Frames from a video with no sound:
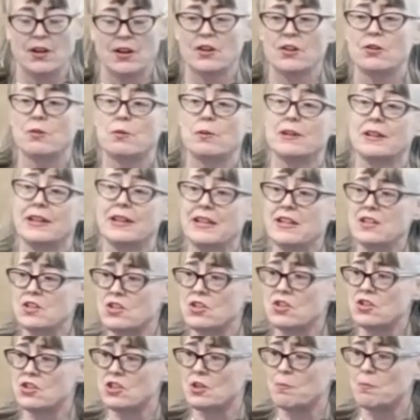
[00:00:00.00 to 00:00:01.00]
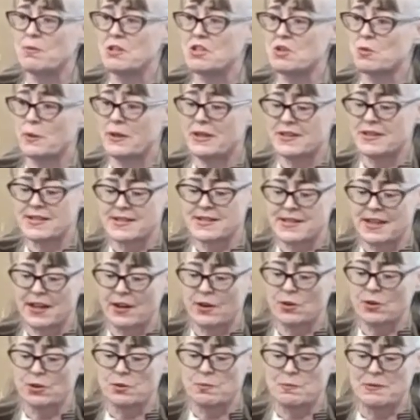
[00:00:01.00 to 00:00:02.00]
The relationship between a
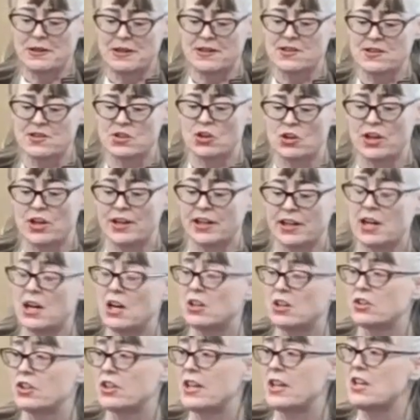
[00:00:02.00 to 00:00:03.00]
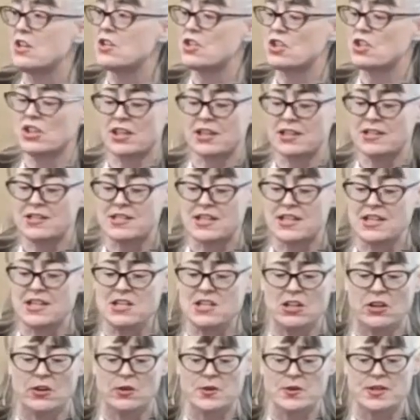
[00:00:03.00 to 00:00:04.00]
settled minister and a congregation
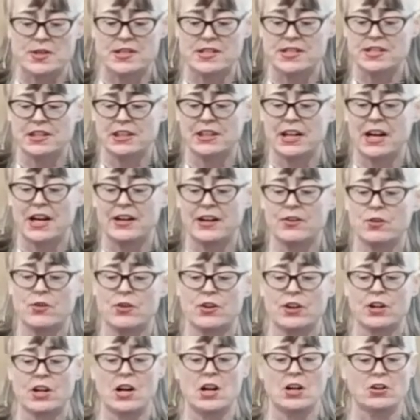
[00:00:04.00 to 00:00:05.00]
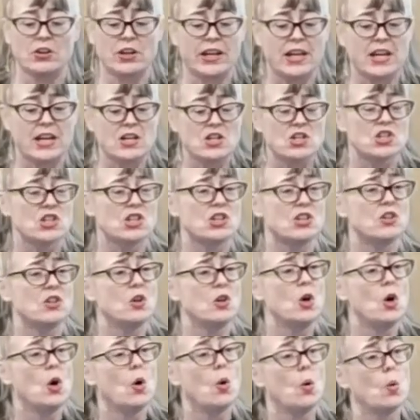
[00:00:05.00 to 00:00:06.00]
continues until either the congregation
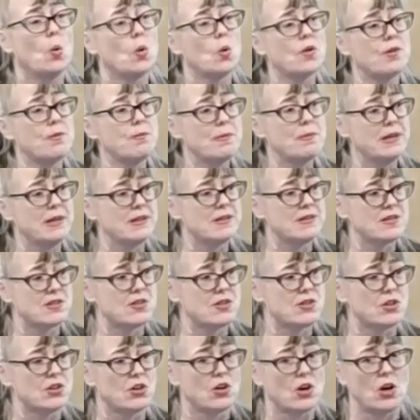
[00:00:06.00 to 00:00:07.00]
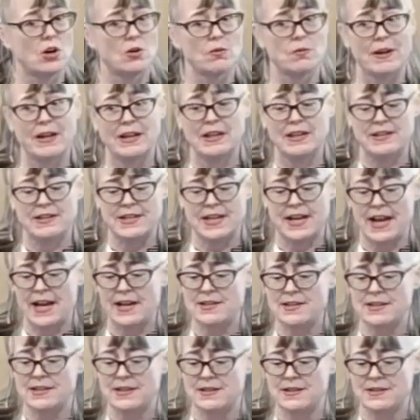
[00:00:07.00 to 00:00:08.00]
or the minister are ready to
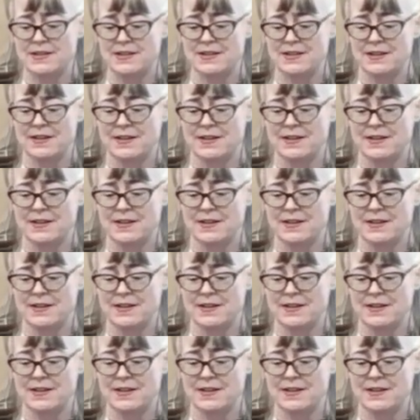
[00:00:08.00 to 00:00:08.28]
end it.